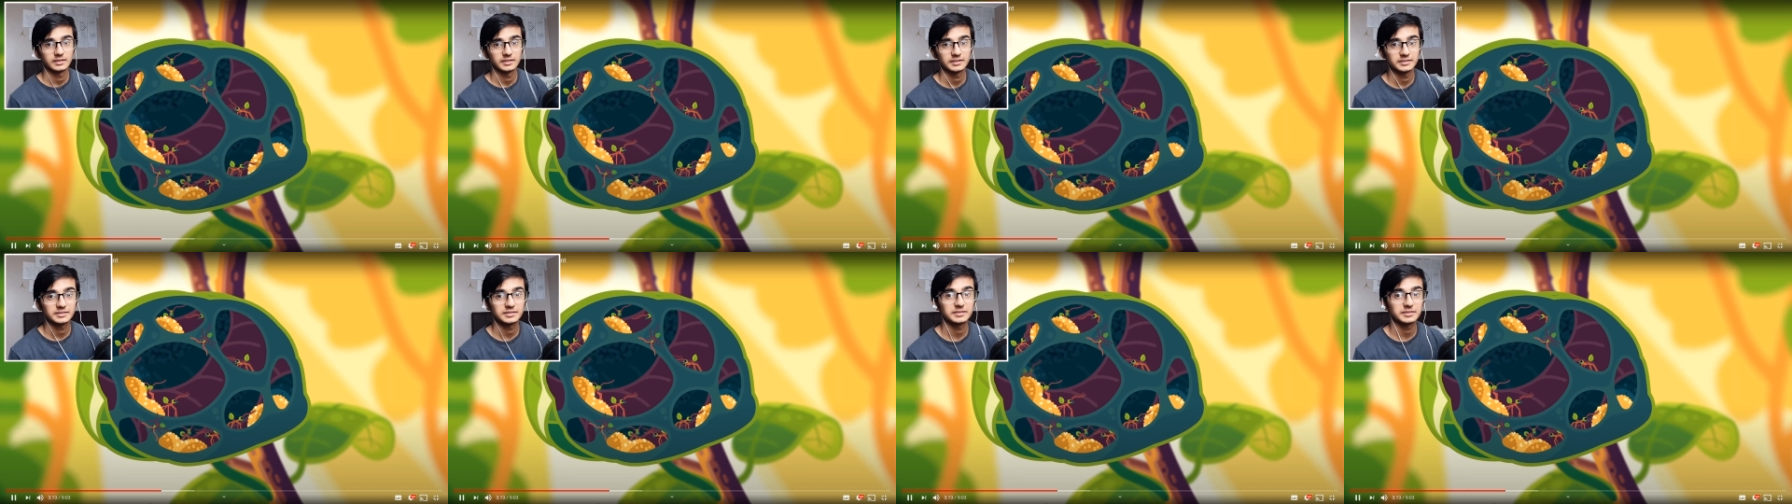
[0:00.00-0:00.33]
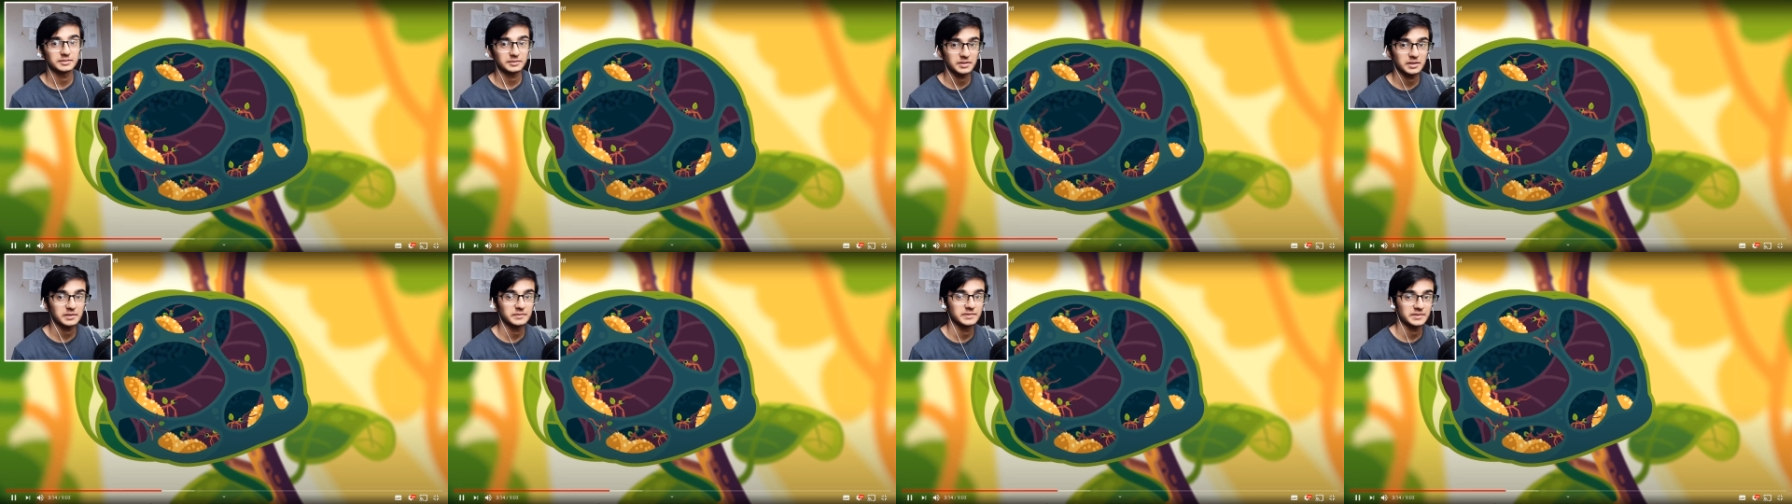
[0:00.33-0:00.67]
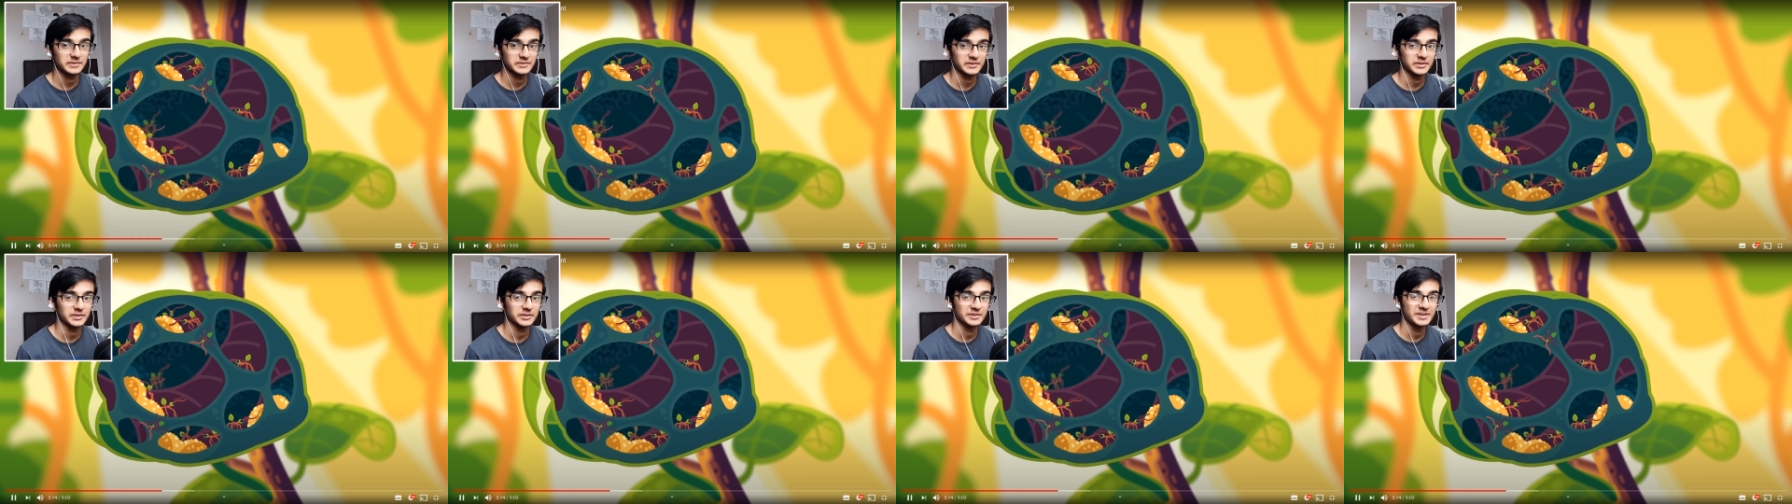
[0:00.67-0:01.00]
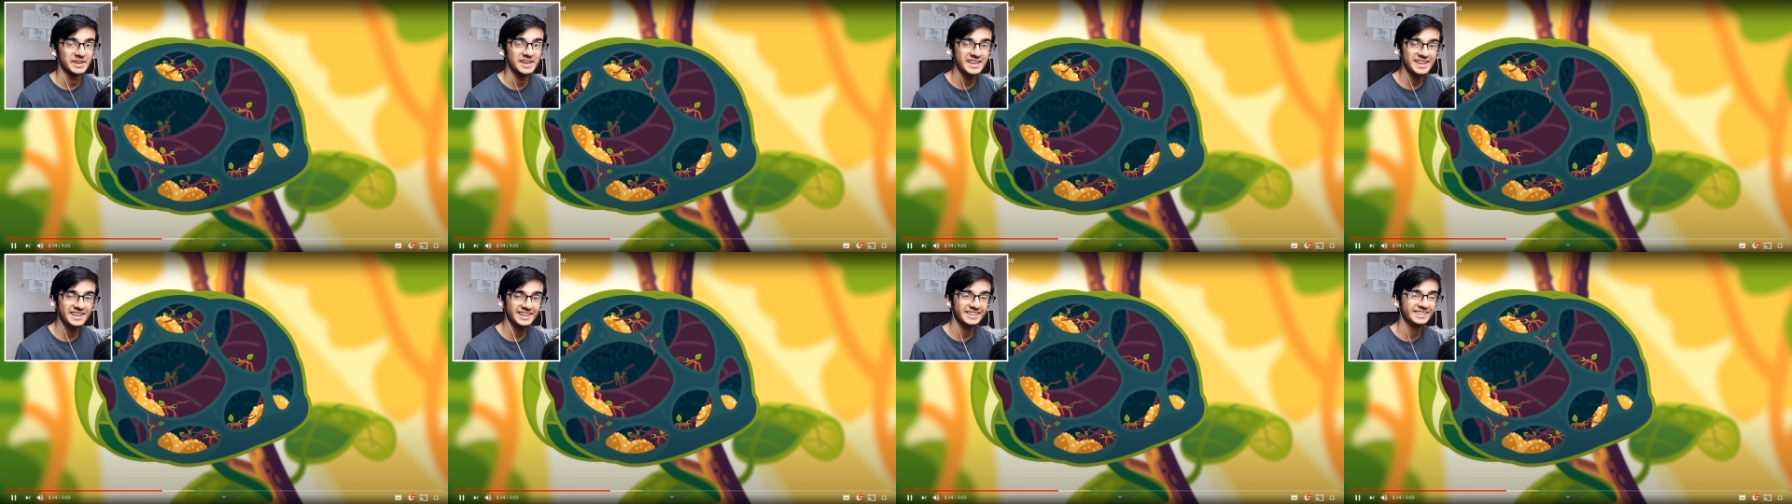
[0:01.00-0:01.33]
pockets that
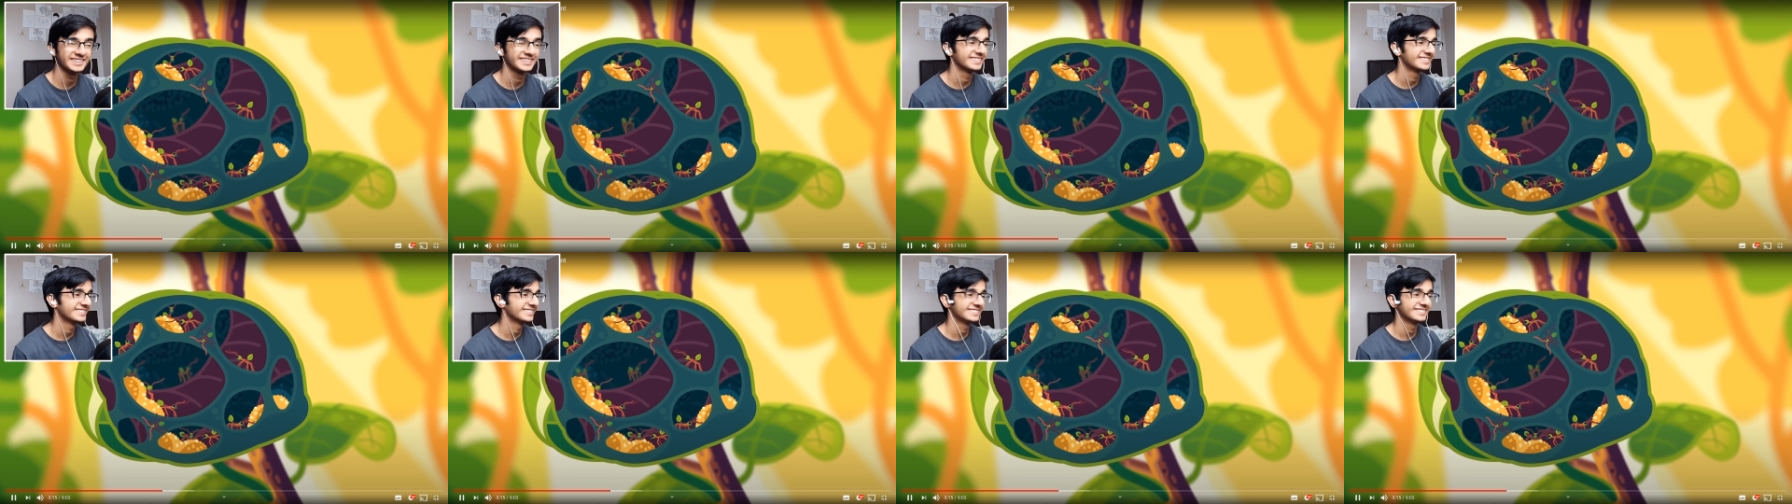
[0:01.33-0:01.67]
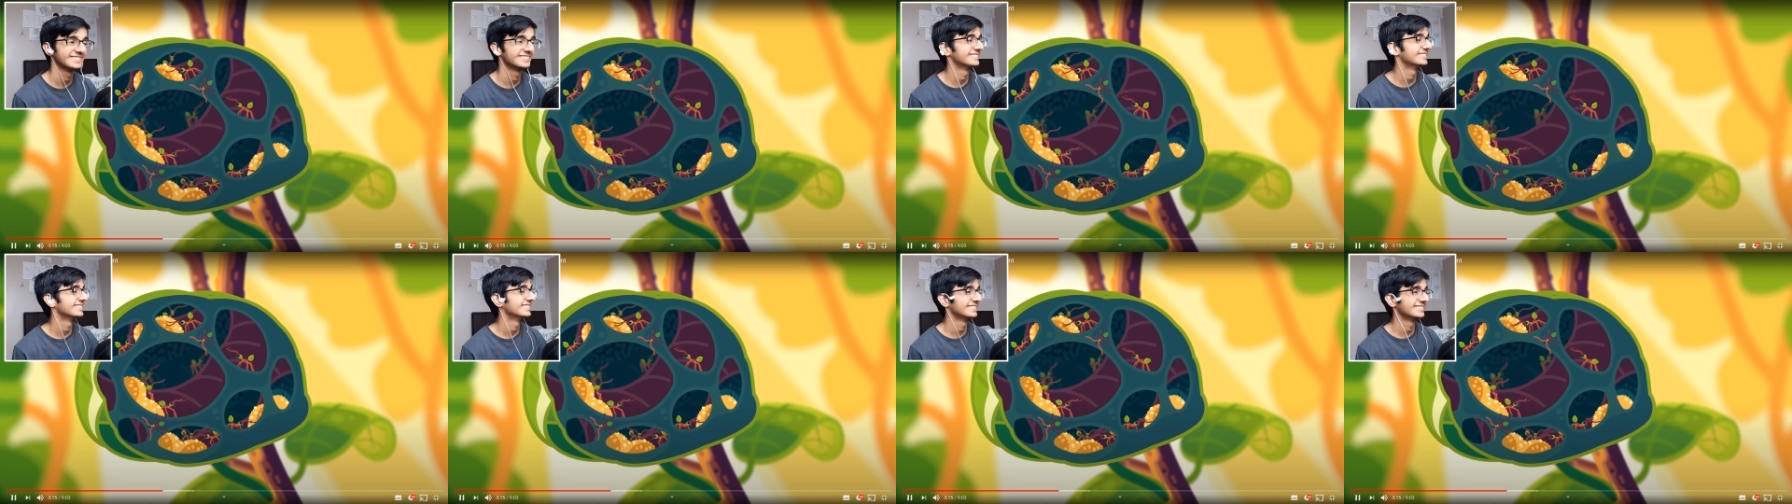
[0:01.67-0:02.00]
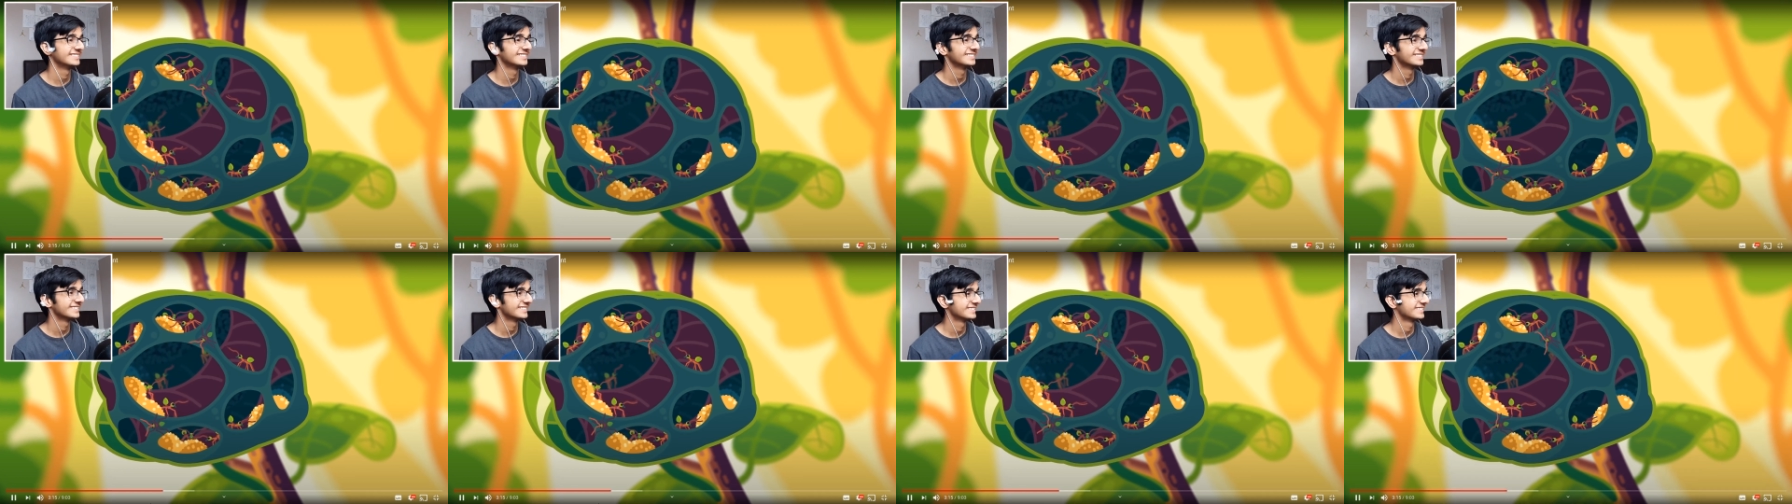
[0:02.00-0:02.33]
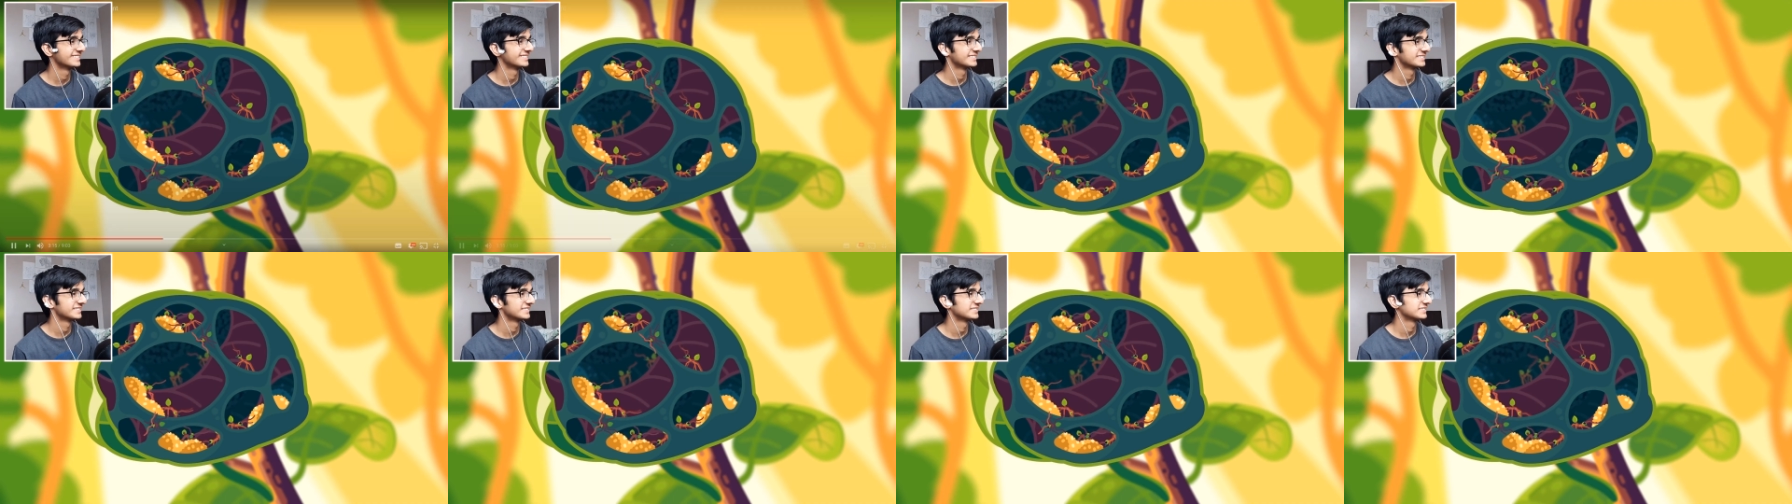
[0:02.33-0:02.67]
act as additional rooms for
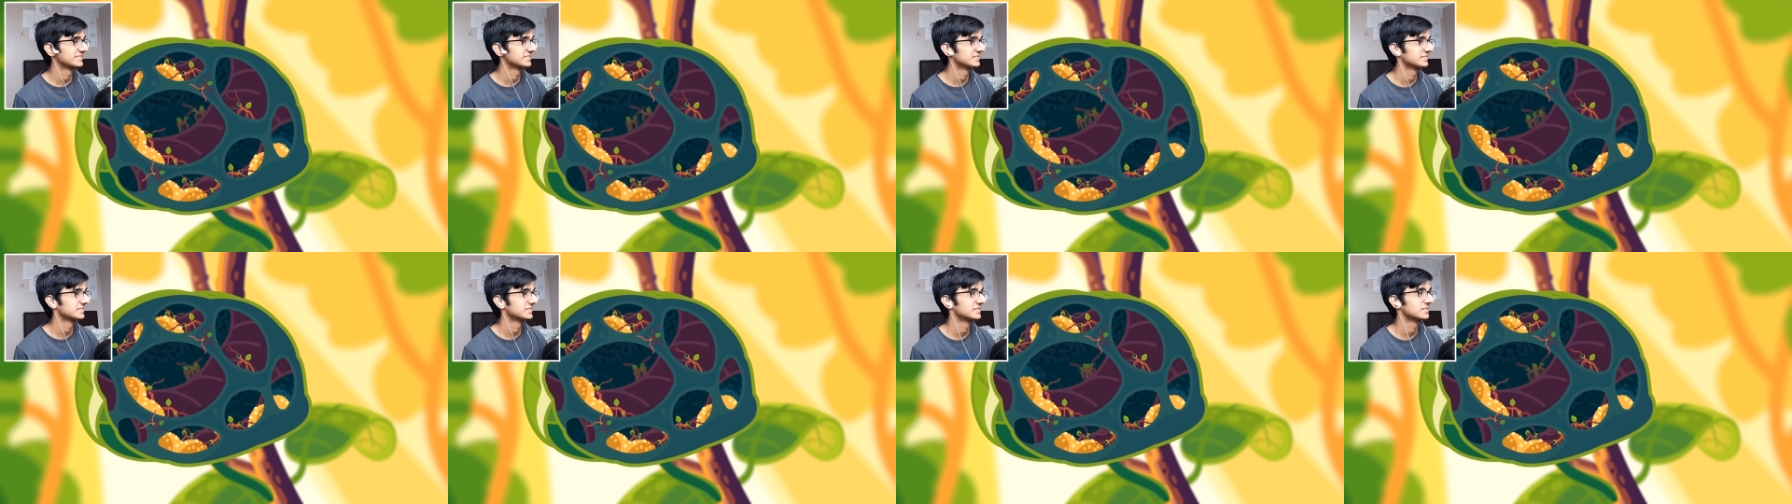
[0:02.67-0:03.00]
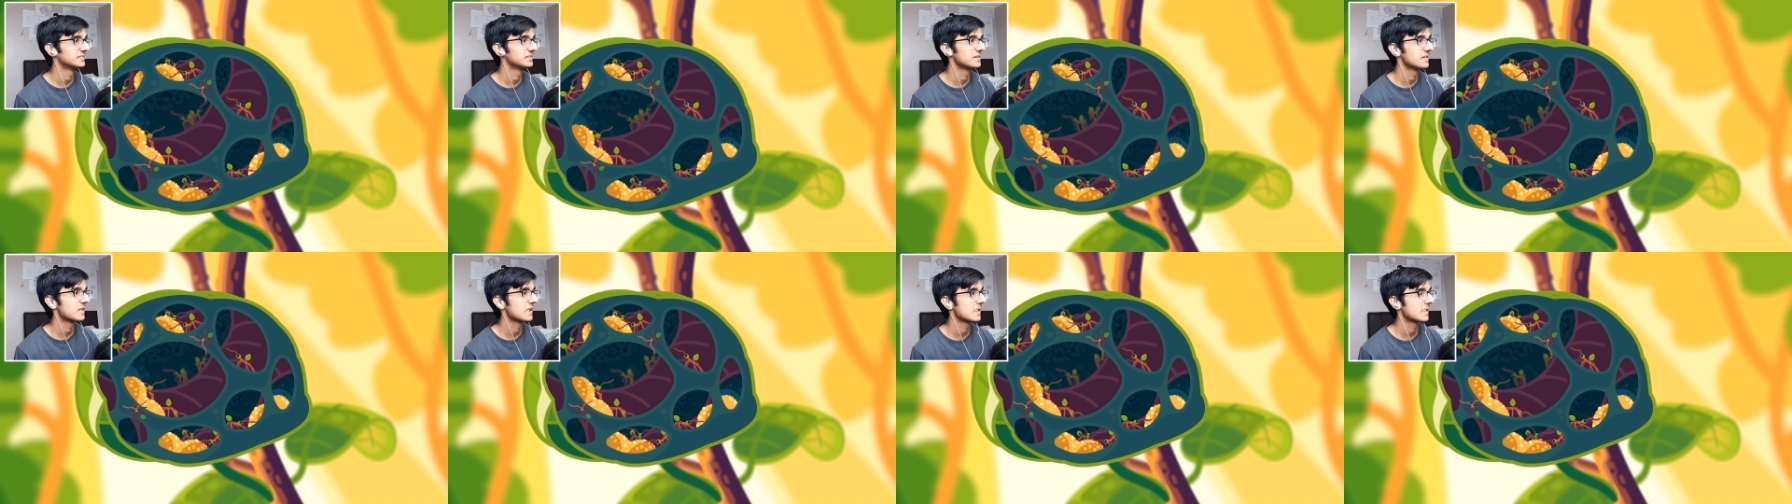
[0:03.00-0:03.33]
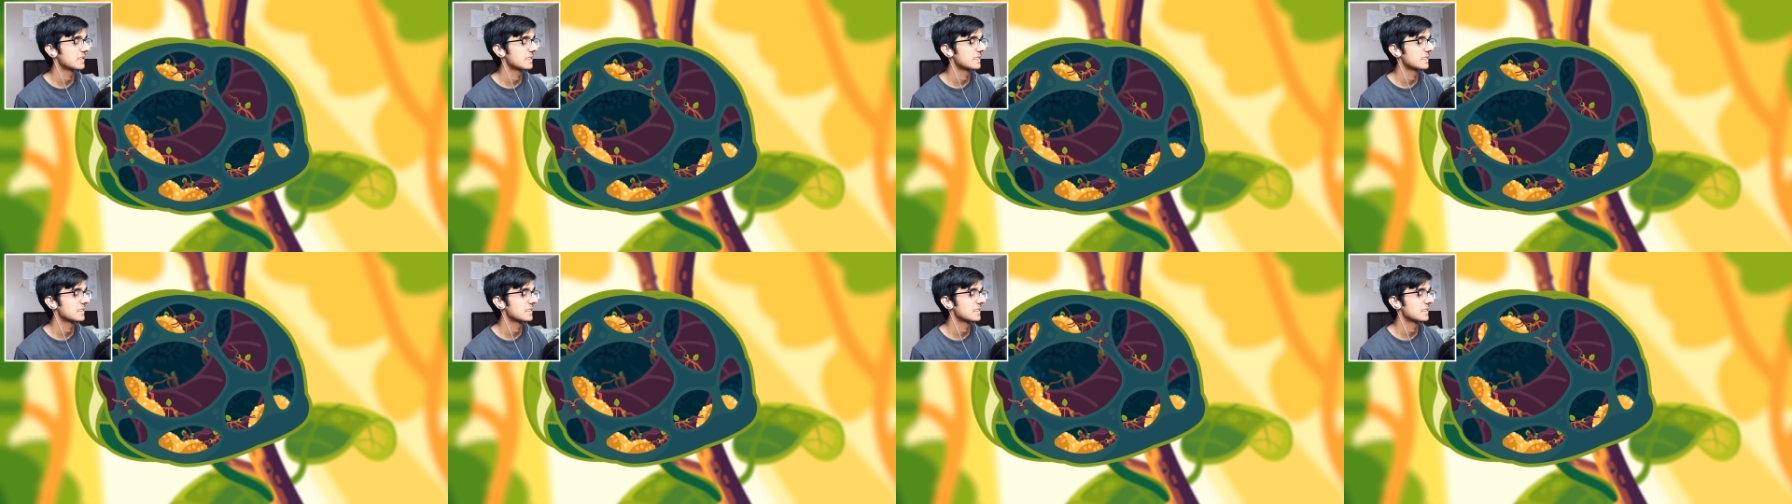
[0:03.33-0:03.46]
the new outpost.